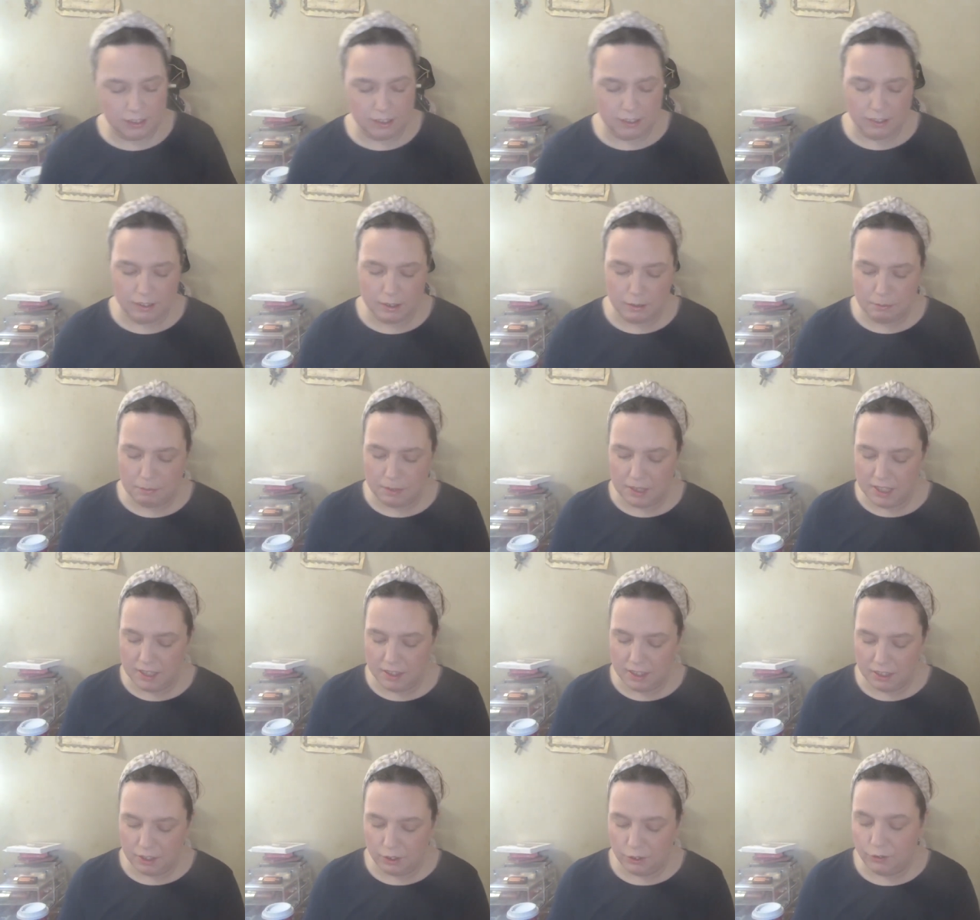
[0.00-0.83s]
is
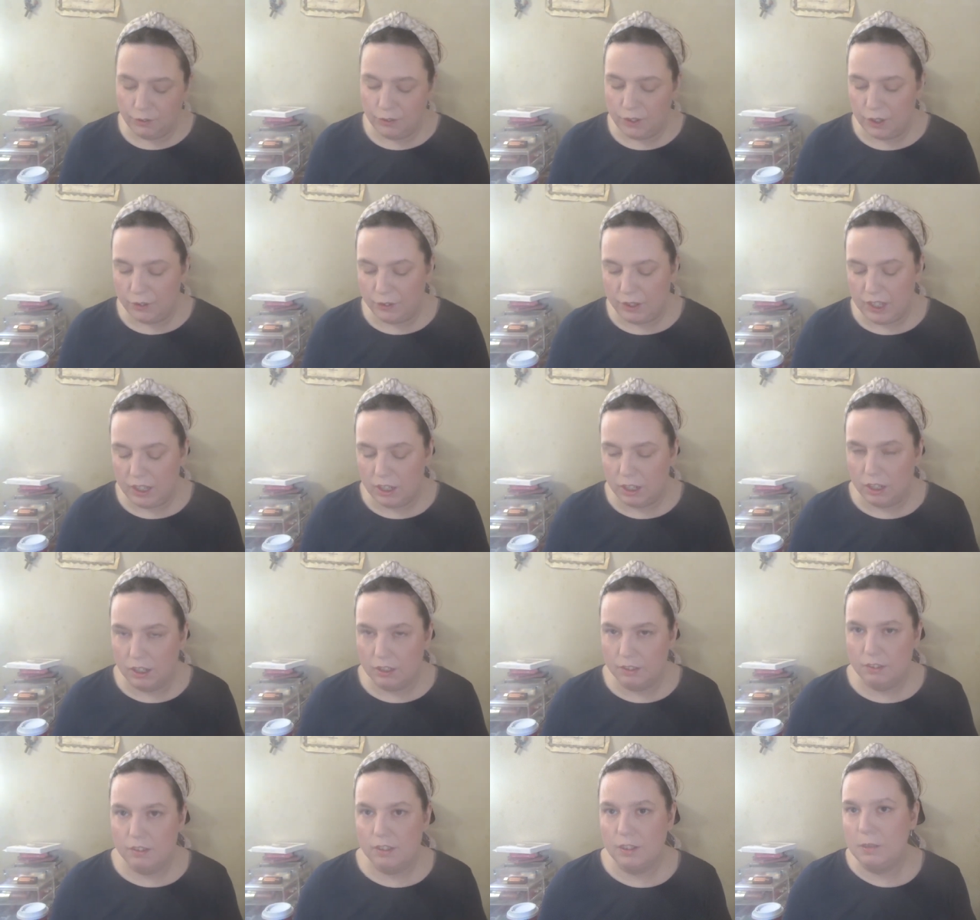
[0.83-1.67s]
something that is very
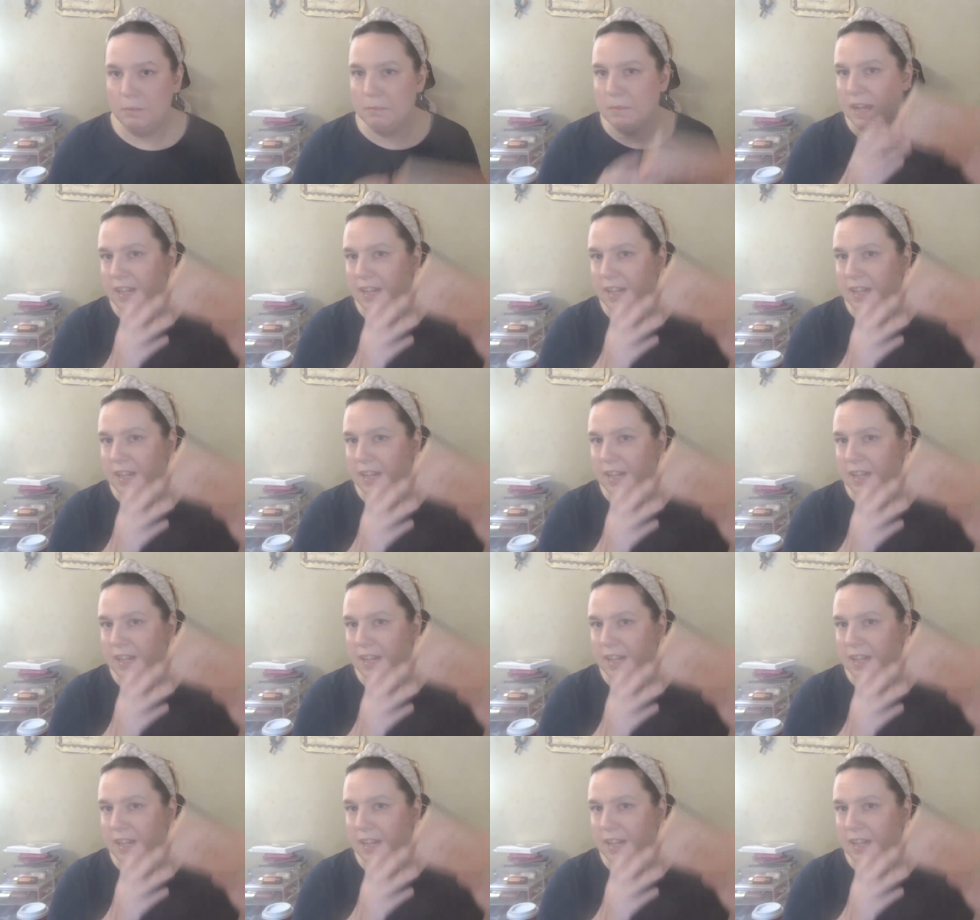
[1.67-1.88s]
awesome.